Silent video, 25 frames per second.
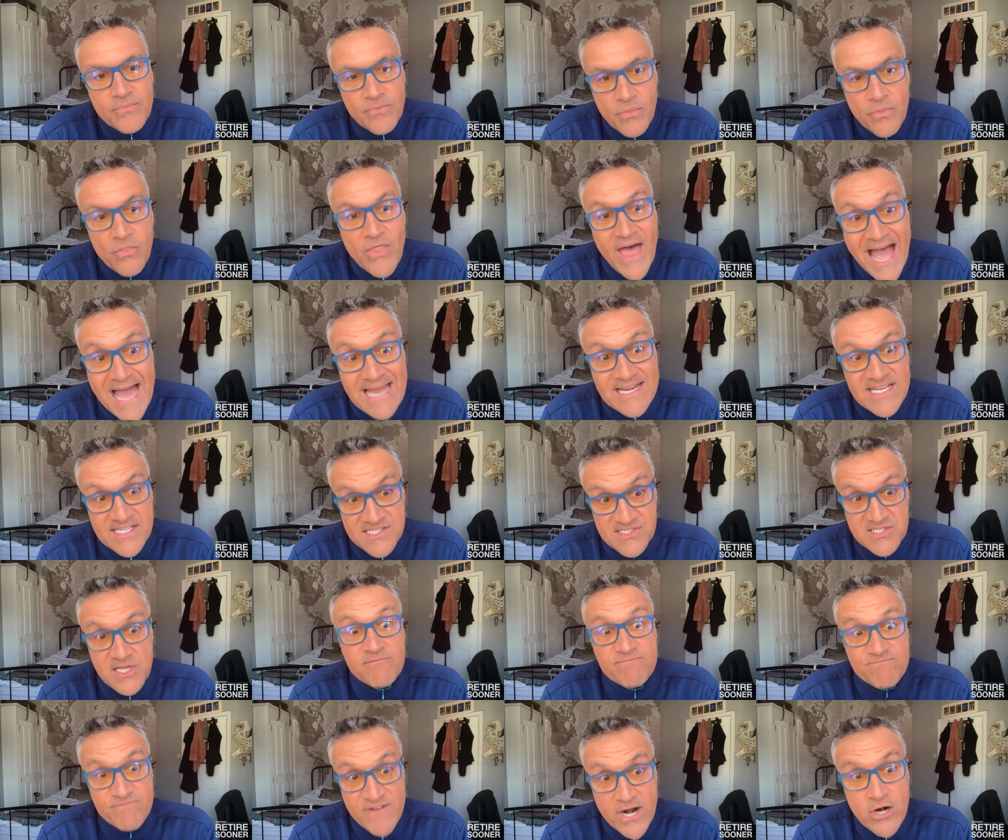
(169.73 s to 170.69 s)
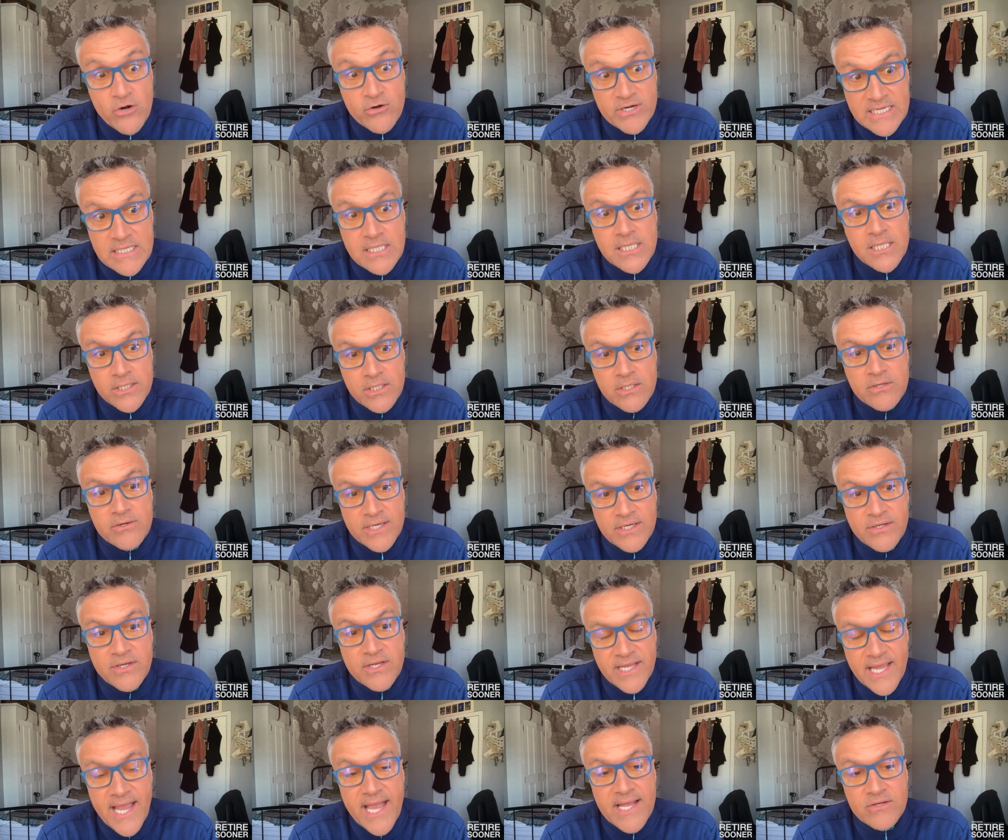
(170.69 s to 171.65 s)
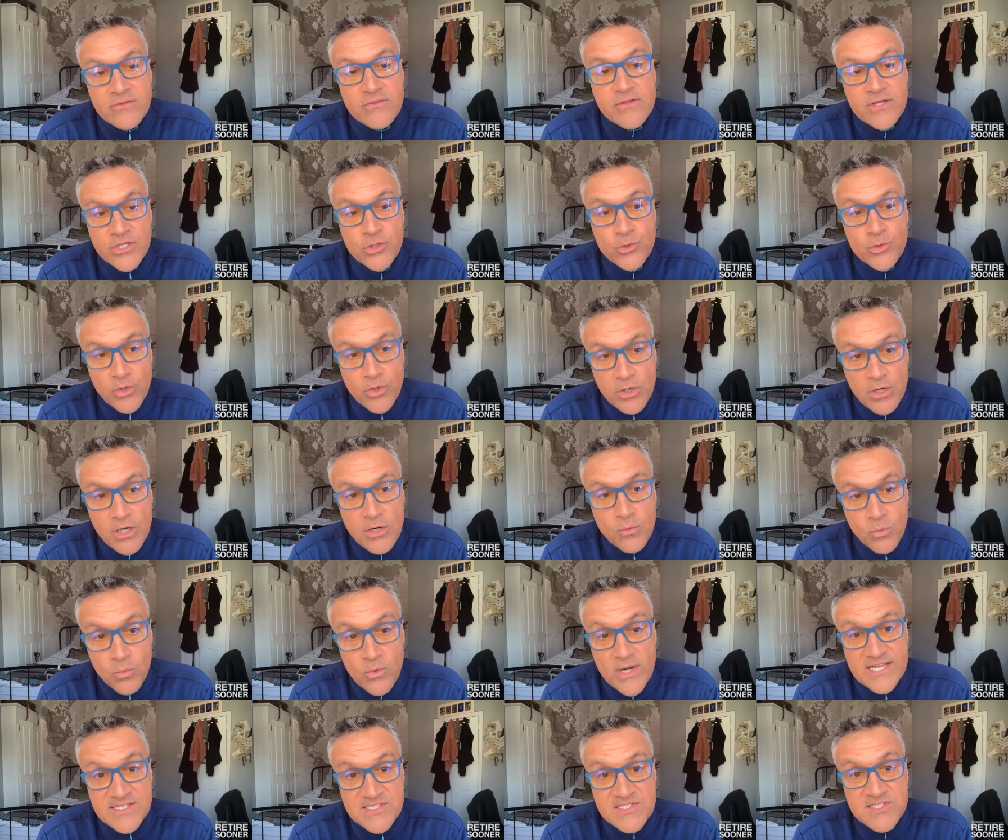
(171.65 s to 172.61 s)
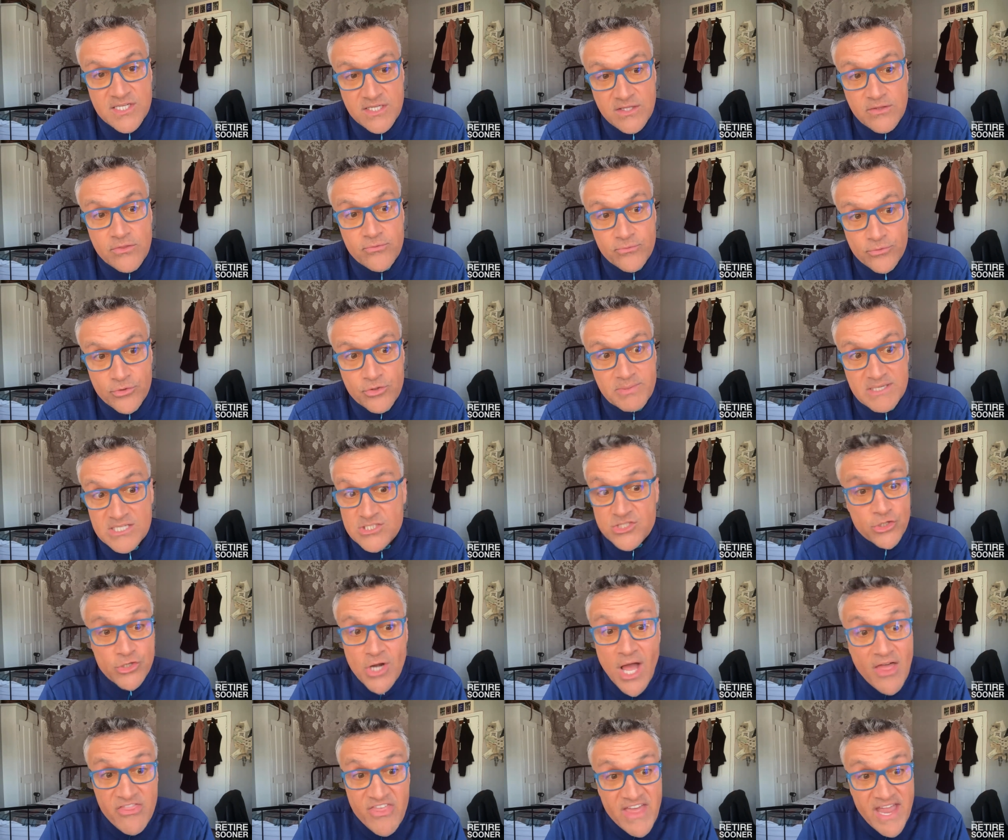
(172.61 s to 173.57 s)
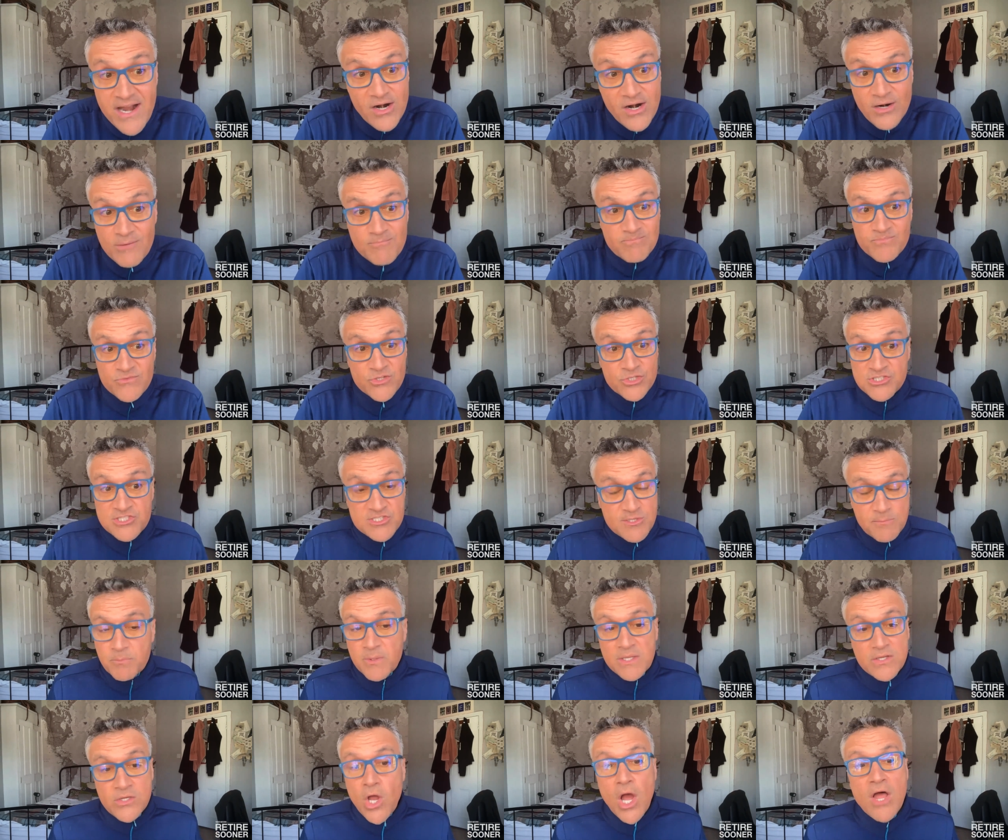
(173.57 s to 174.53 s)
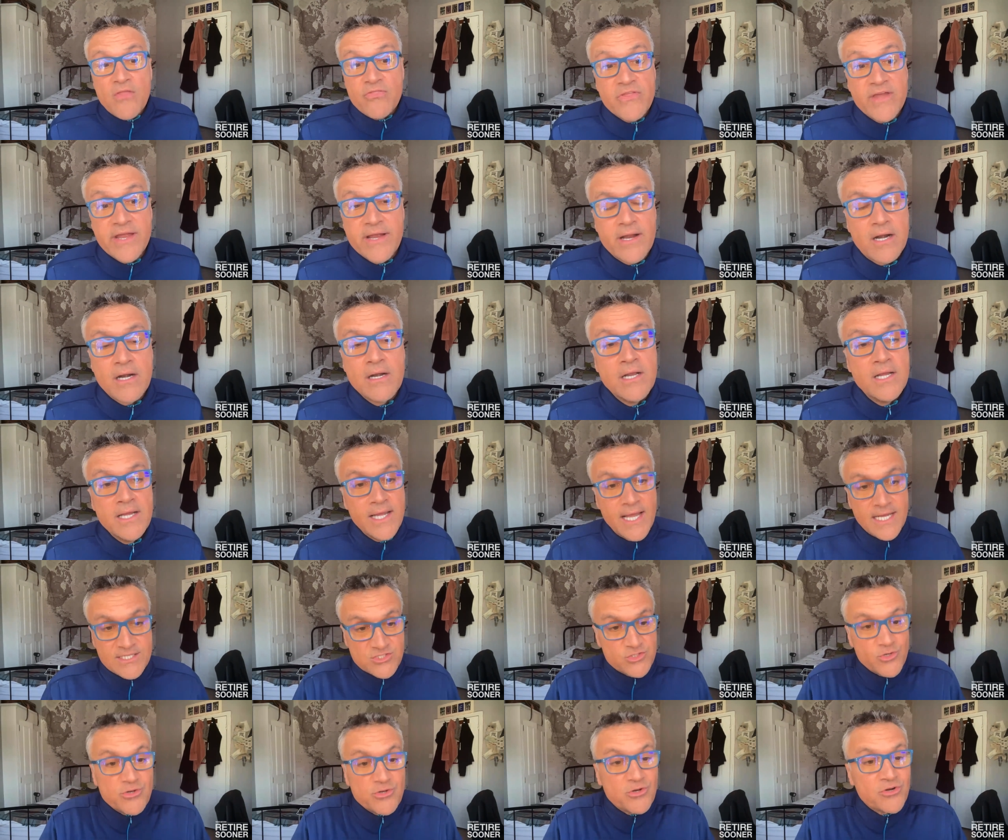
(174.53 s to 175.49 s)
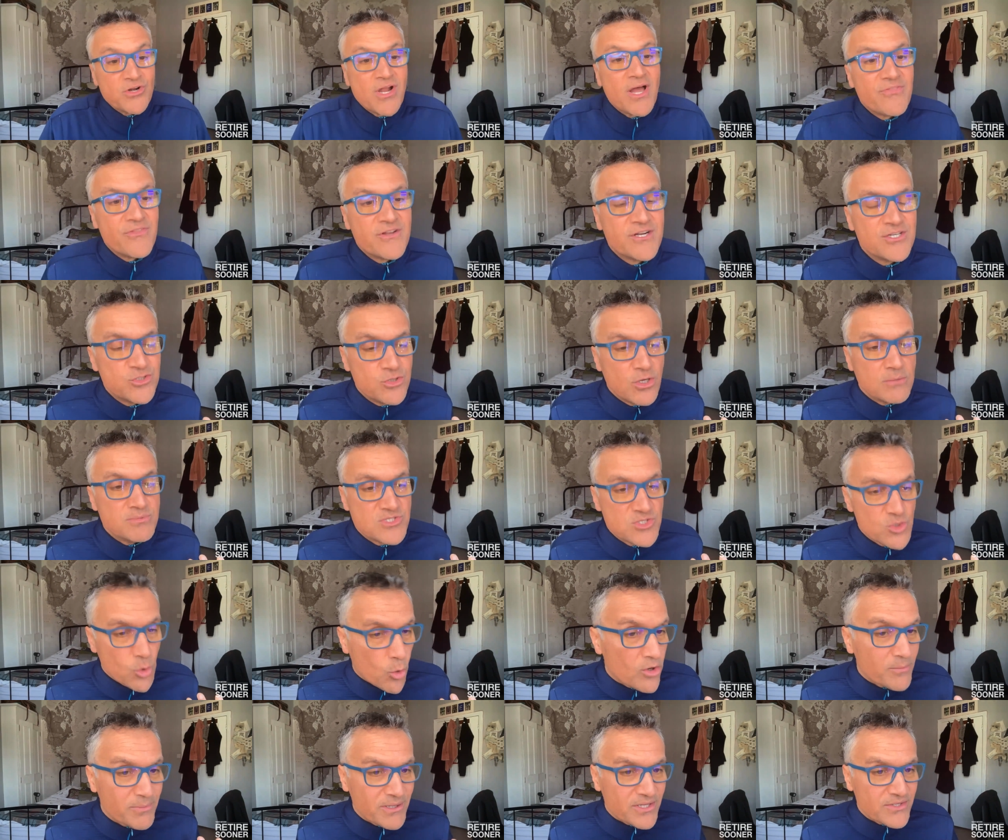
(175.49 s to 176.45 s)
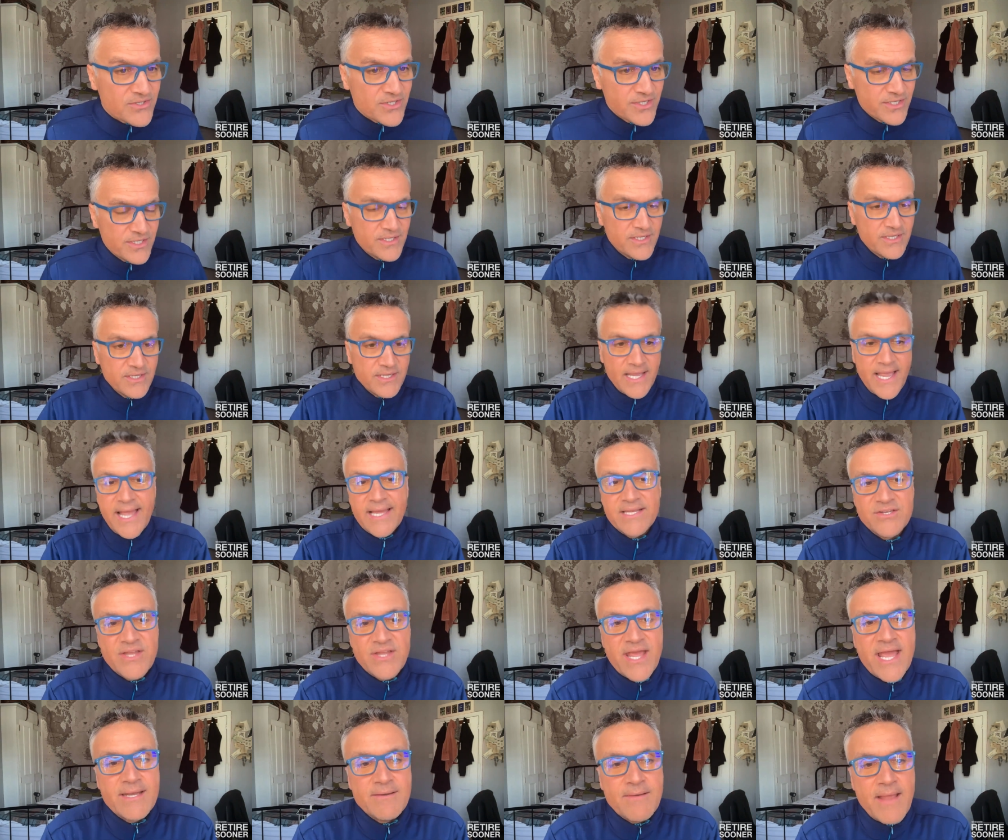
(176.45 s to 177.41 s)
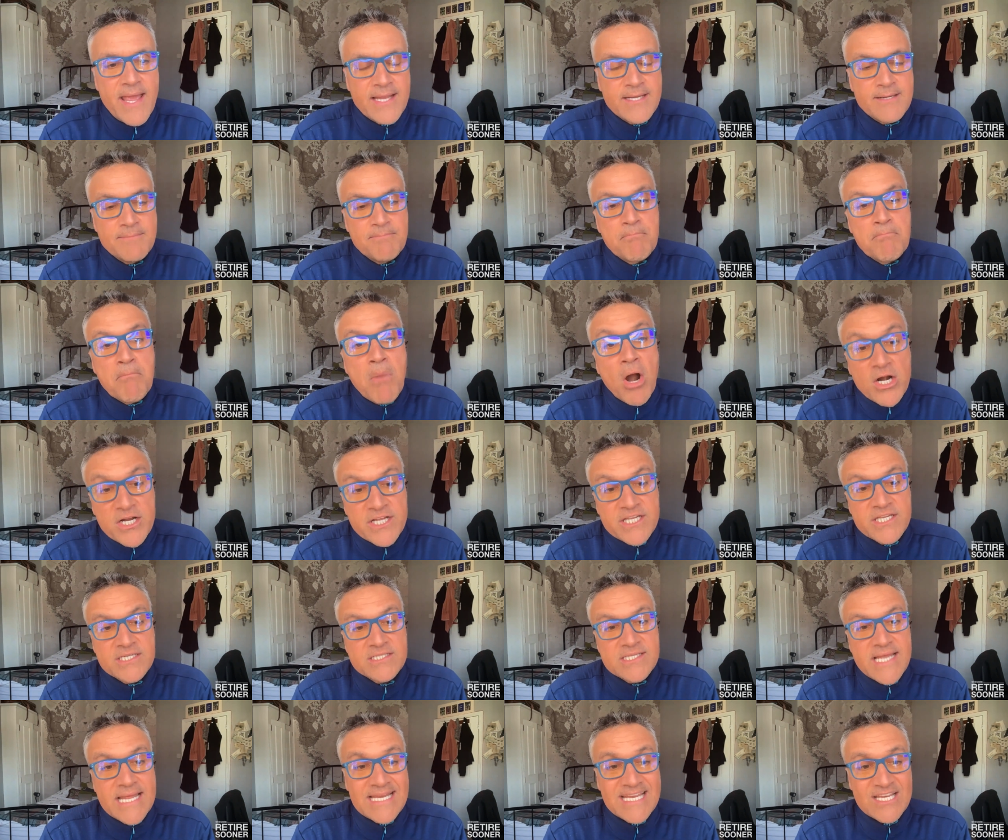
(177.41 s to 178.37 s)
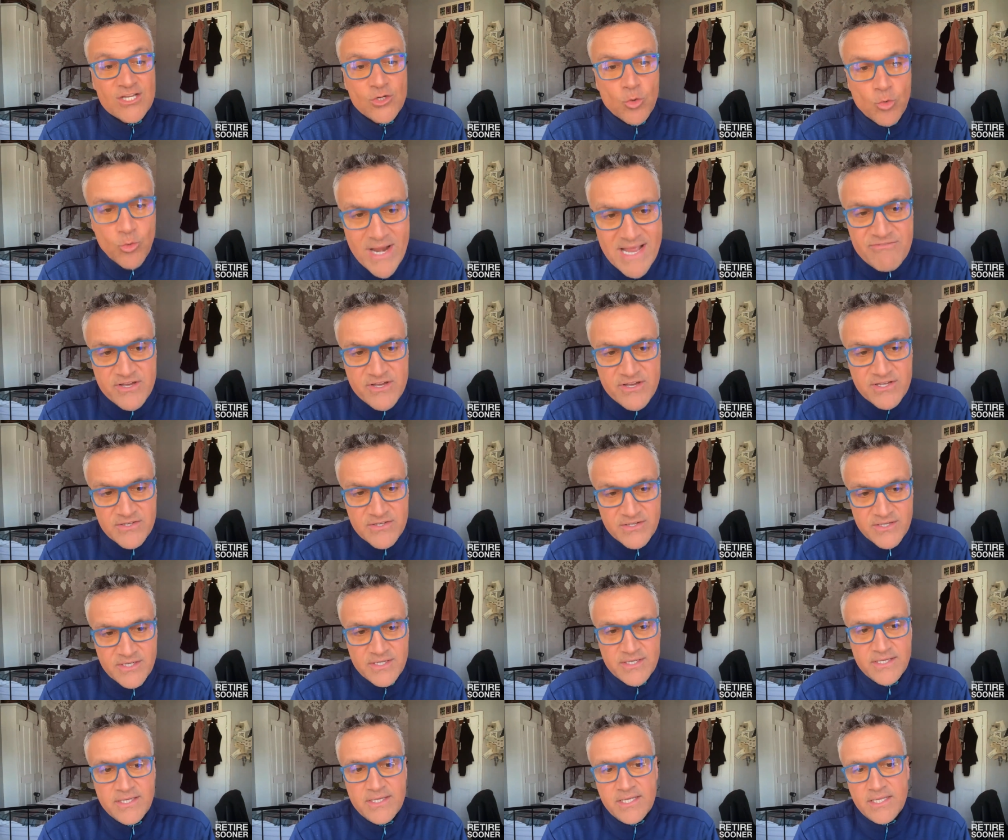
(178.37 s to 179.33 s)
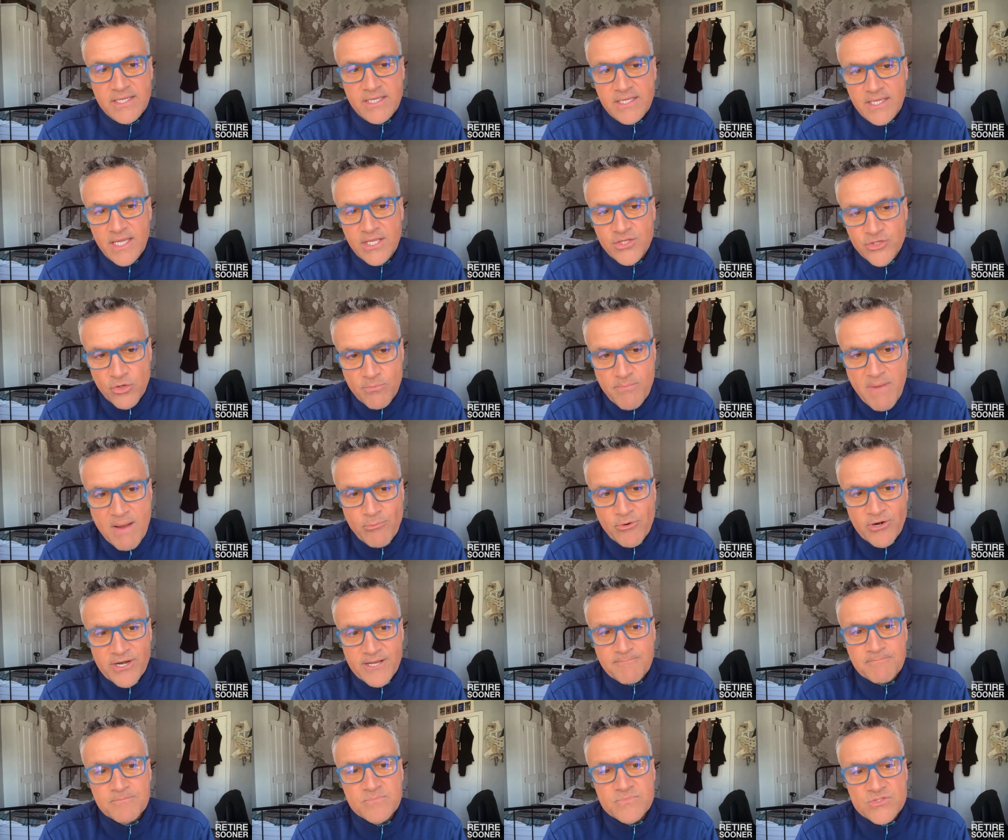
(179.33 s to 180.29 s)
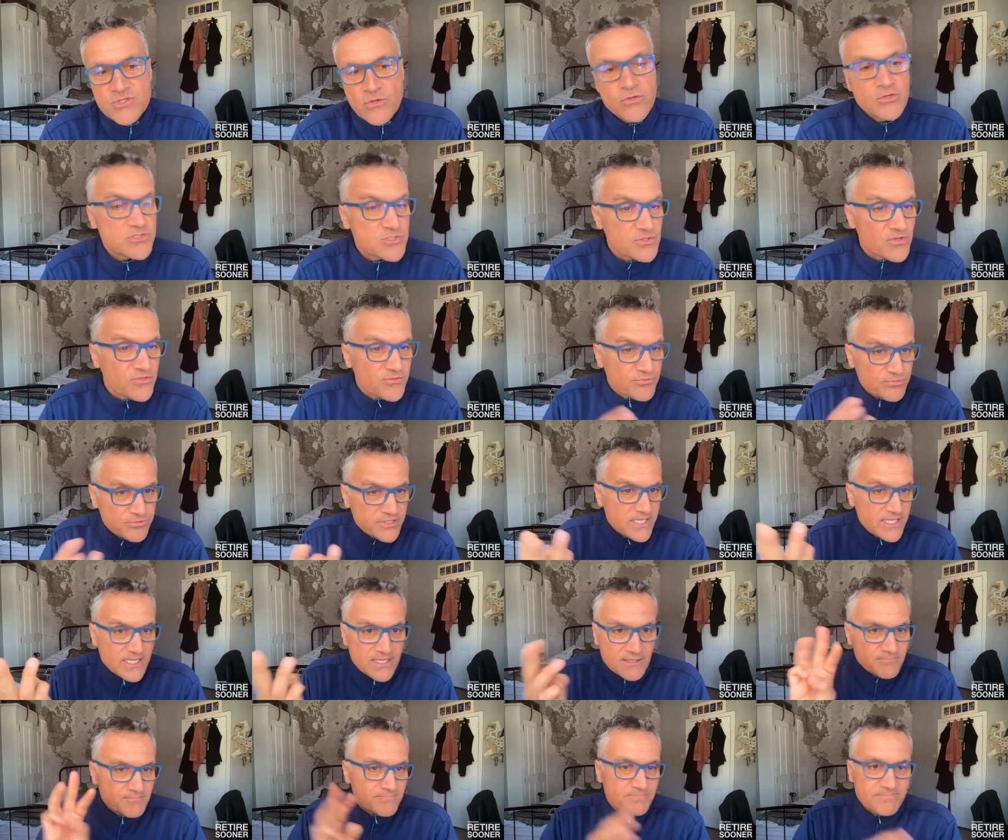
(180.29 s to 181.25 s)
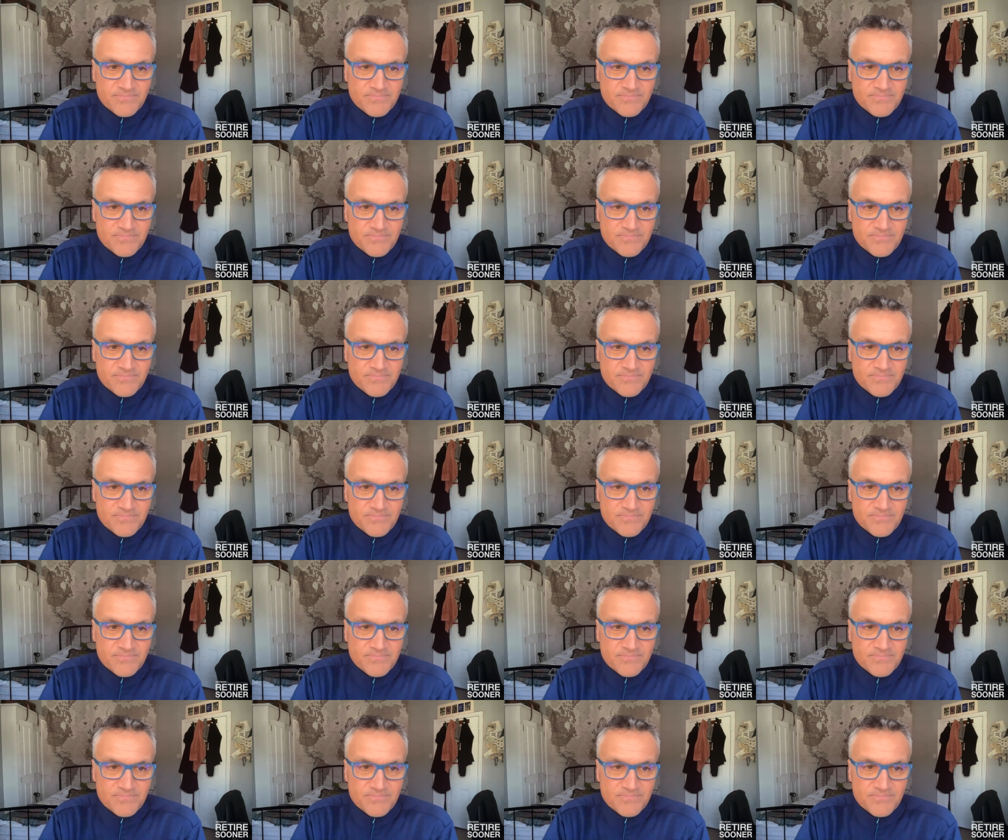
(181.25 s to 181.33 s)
that is a very clear indicator that you are racing through because you're not there you're simply not there and so you're not there to absorb it and and and mark it and engrave it in your memory so those are three